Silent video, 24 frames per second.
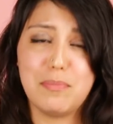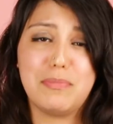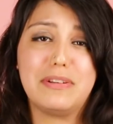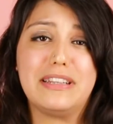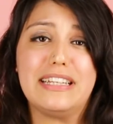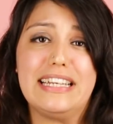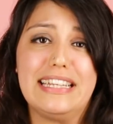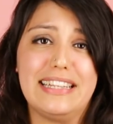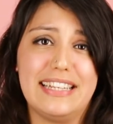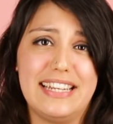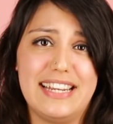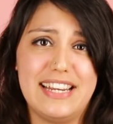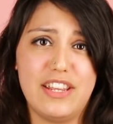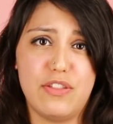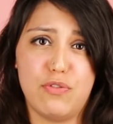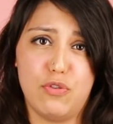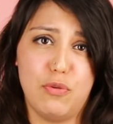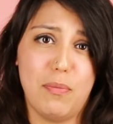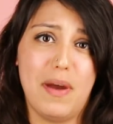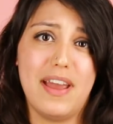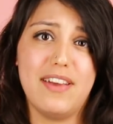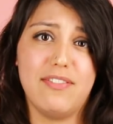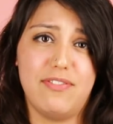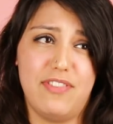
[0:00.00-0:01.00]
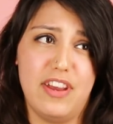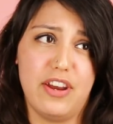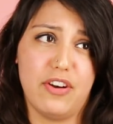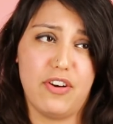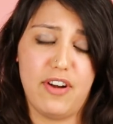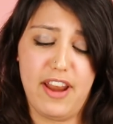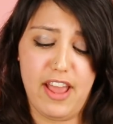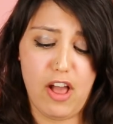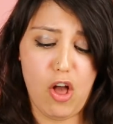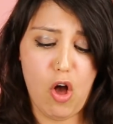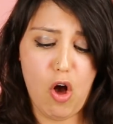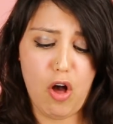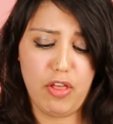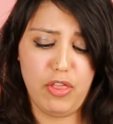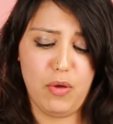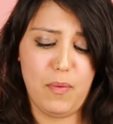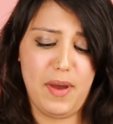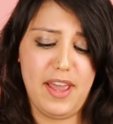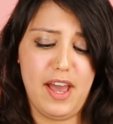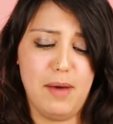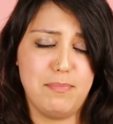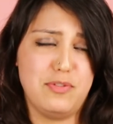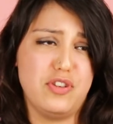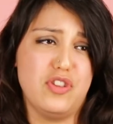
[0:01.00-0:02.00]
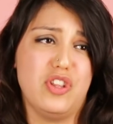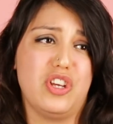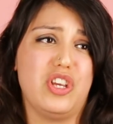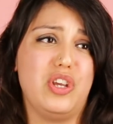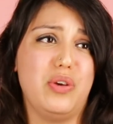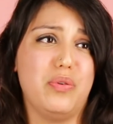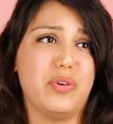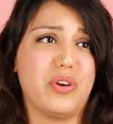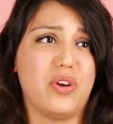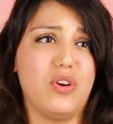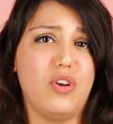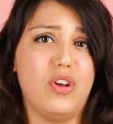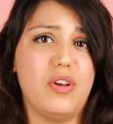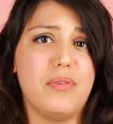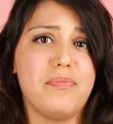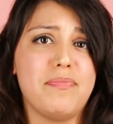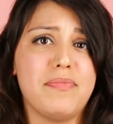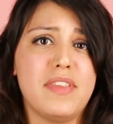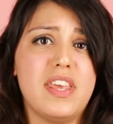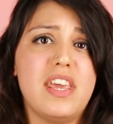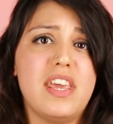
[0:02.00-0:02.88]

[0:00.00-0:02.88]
completely through my fingernail all the way up to the cuticle.